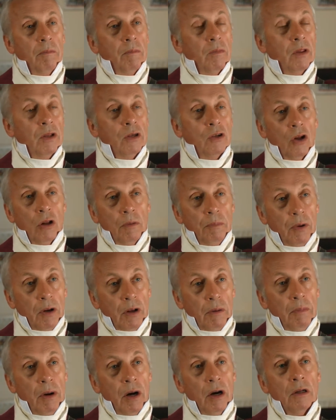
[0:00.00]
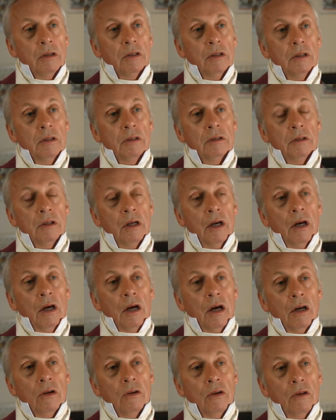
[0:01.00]
the Tolpuddle Martyrs
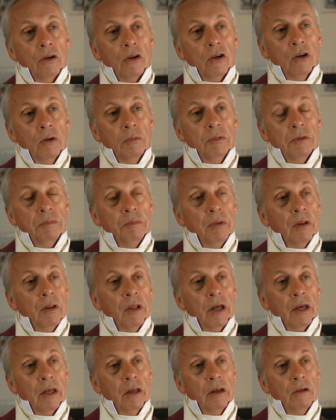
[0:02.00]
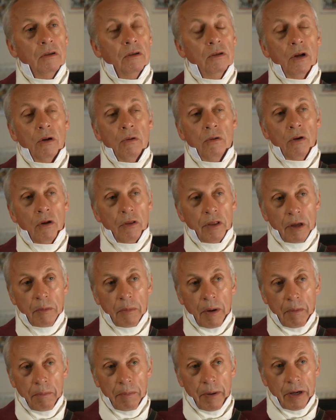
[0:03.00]
and other groups, but they know nothing
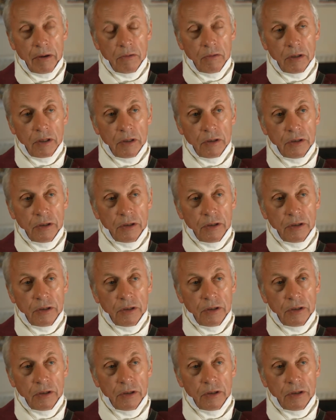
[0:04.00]
about Pentrich.